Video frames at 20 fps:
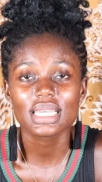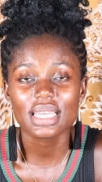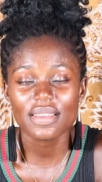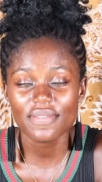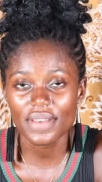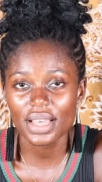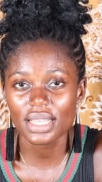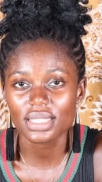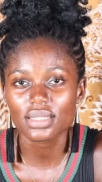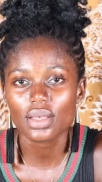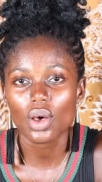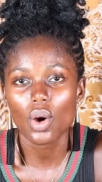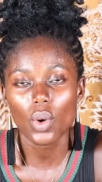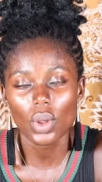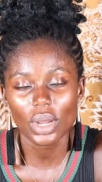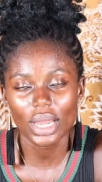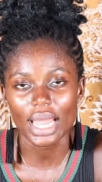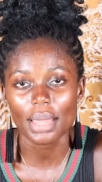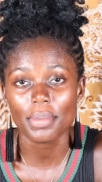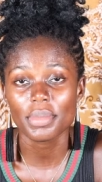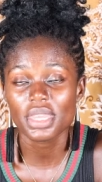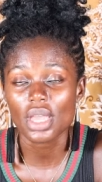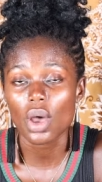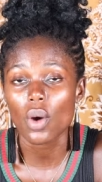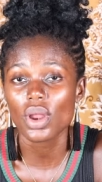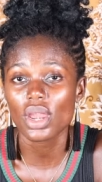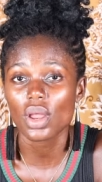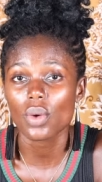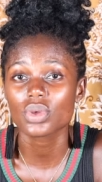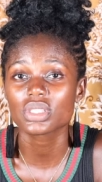Give us online media.
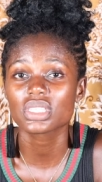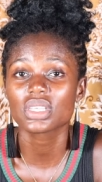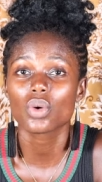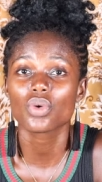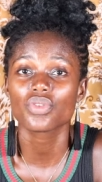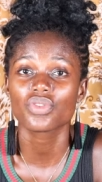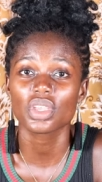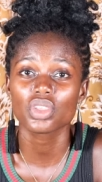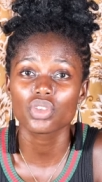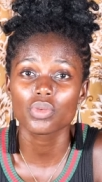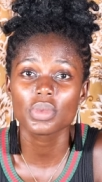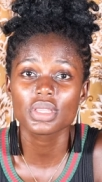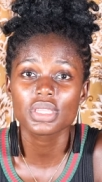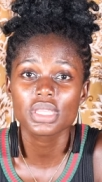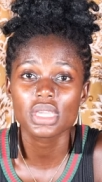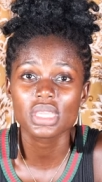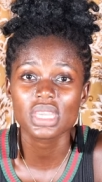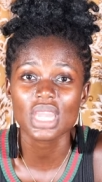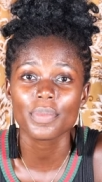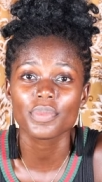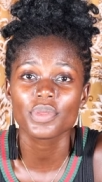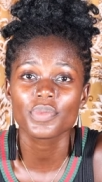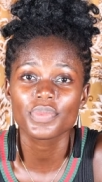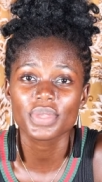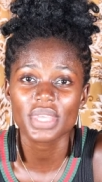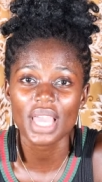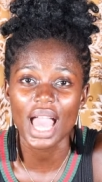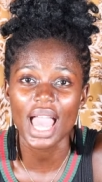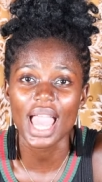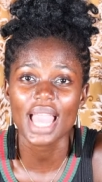One of us share the media. Not the
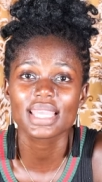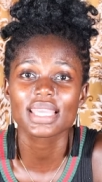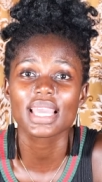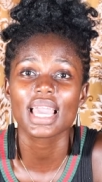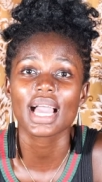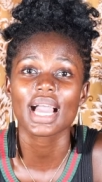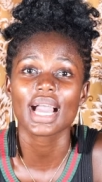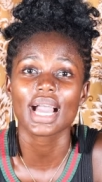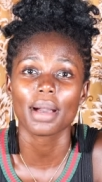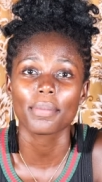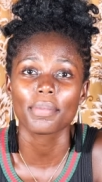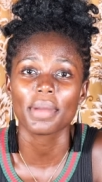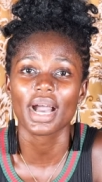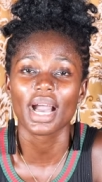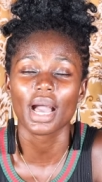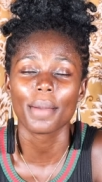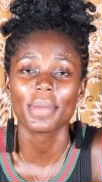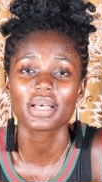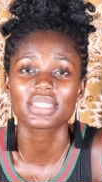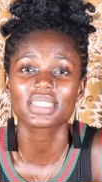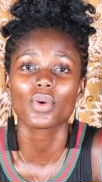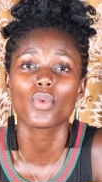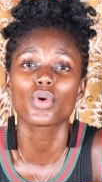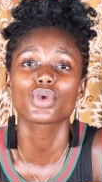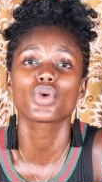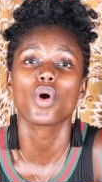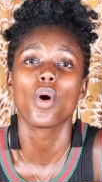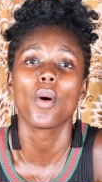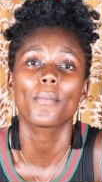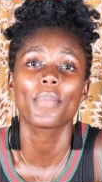beer. Hey, come. So
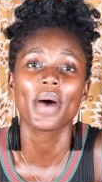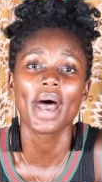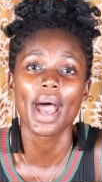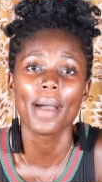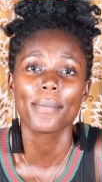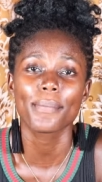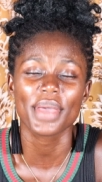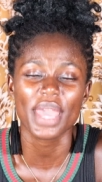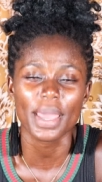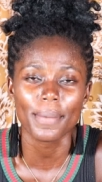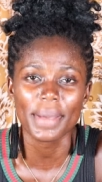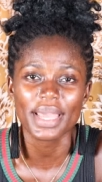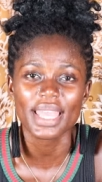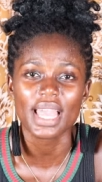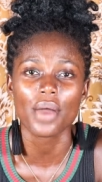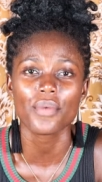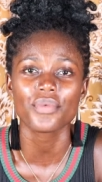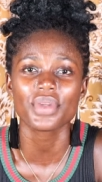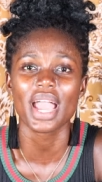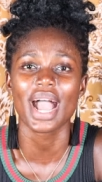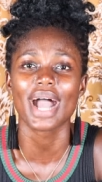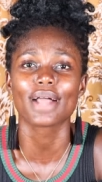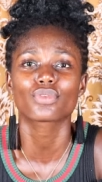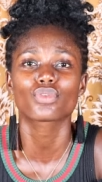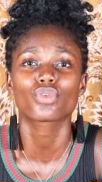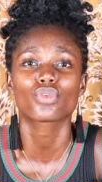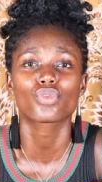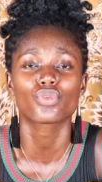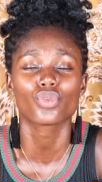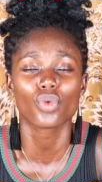we your bar, bear my way. I
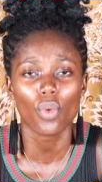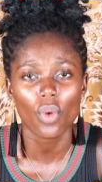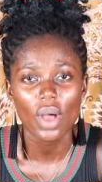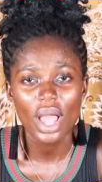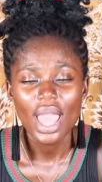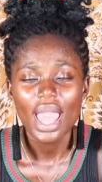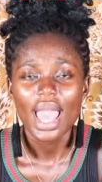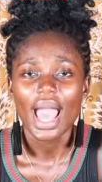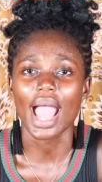do crow.